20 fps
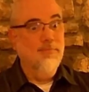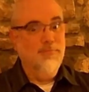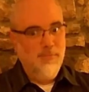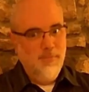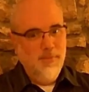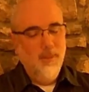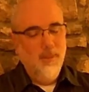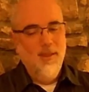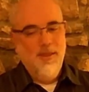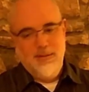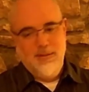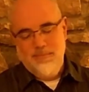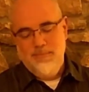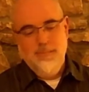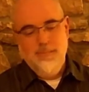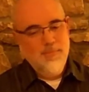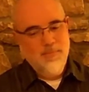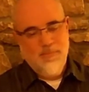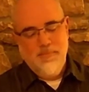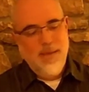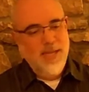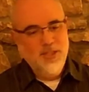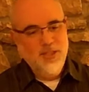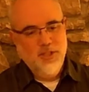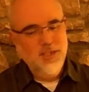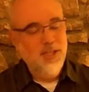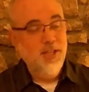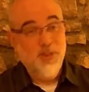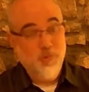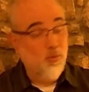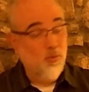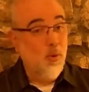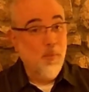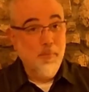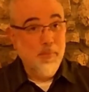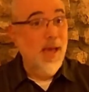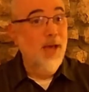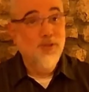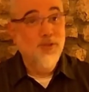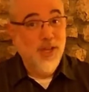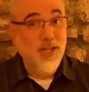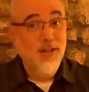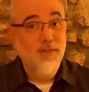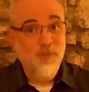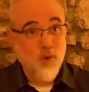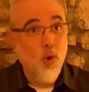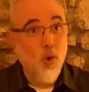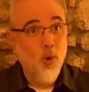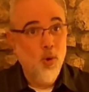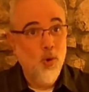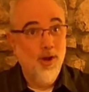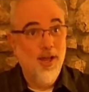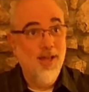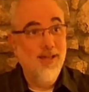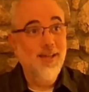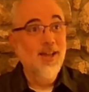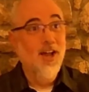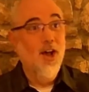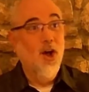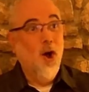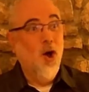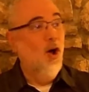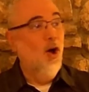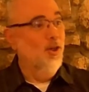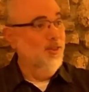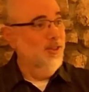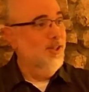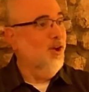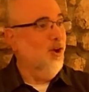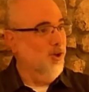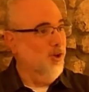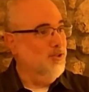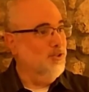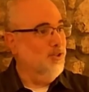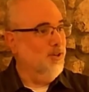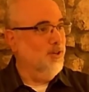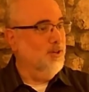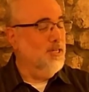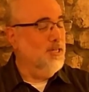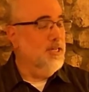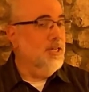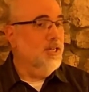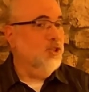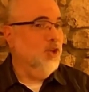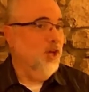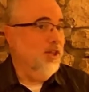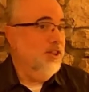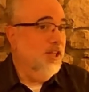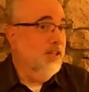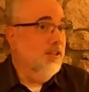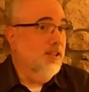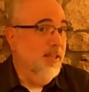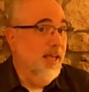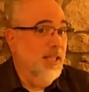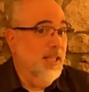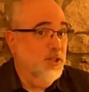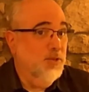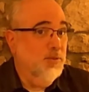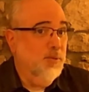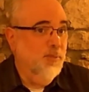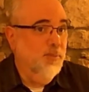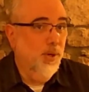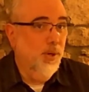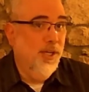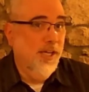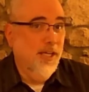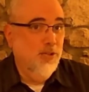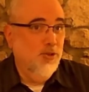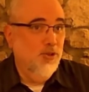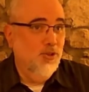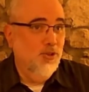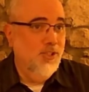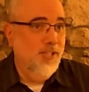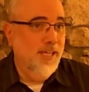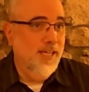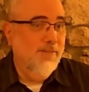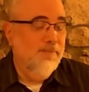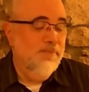the basically the rebellion of Korah on the altar. So I think that that's pretty interesting